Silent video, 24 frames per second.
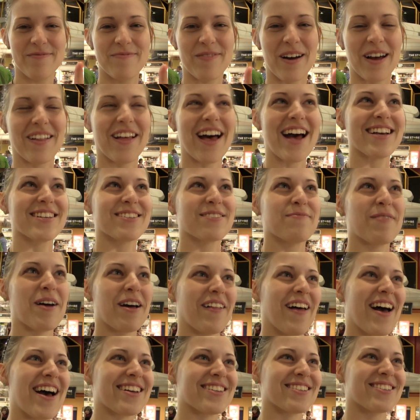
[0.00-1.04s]
my last my
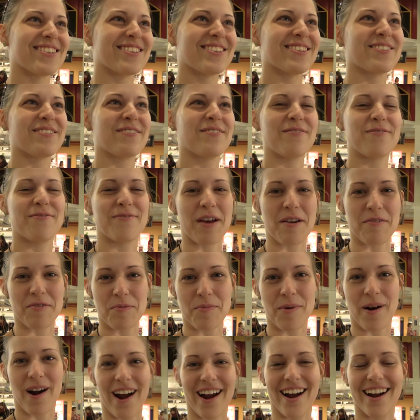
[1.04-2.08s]
last
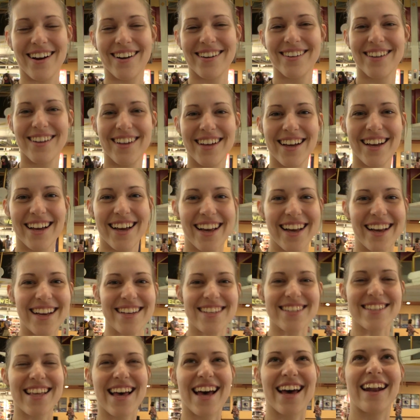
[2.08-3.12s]
favorite part
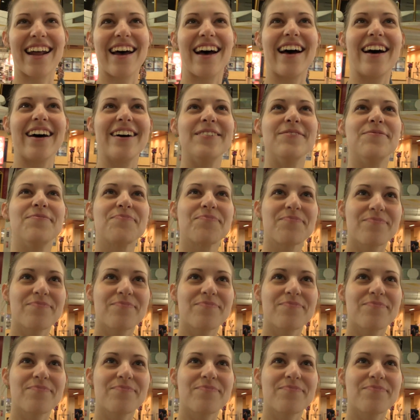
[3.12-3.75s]
is that uh,